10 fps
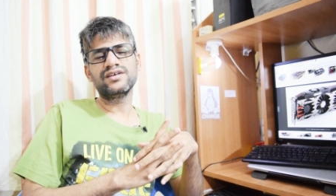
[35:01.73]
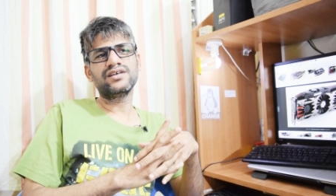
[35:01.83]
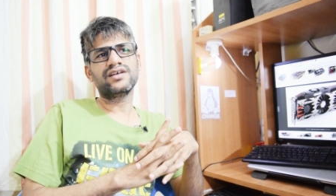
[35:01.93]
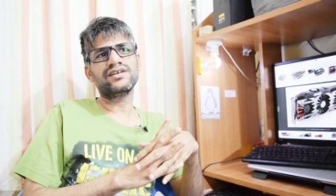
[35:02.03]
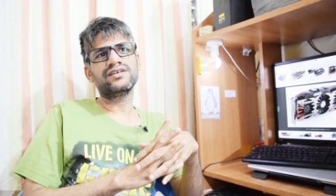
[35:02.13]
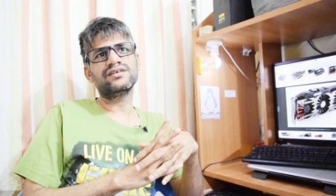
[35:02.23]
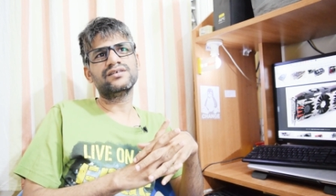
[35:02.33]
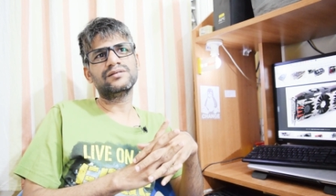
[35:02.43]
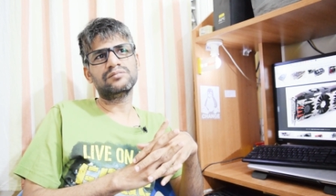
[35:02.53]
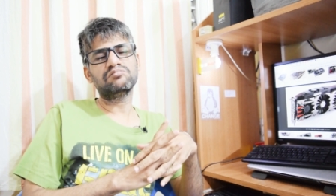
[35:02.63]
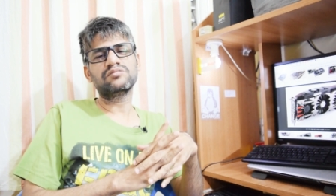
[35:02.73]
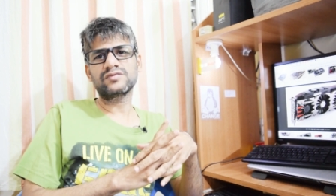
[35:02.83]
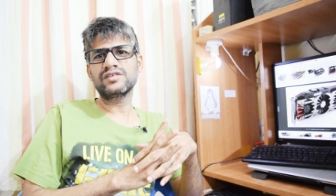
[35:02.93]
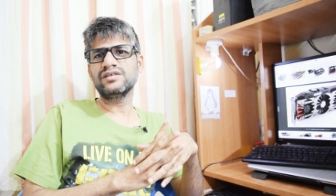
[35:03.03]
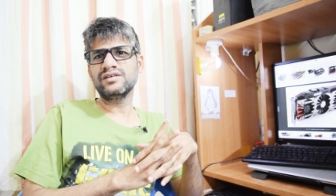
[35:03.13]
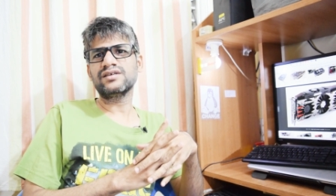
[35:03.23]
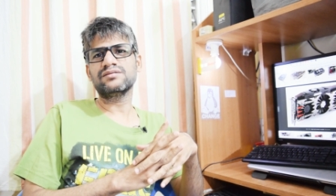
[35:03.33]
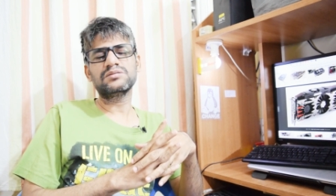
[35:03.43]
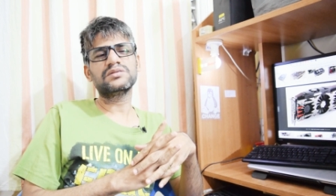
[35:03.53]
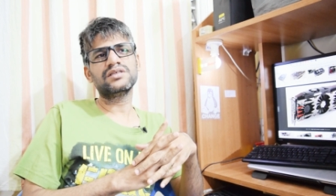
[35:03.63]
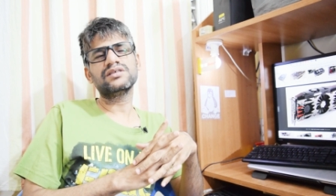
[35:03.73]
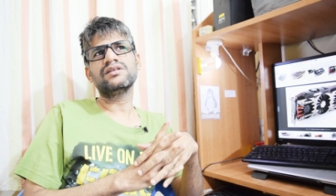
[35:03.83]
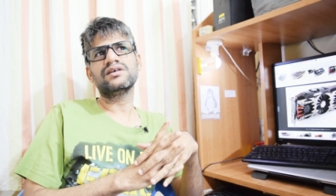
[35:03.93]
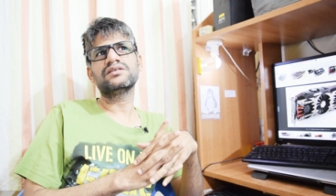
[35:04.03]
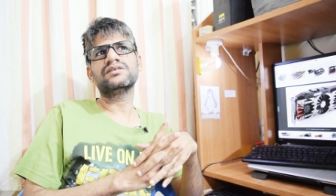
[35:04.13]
And uh, yeah, things like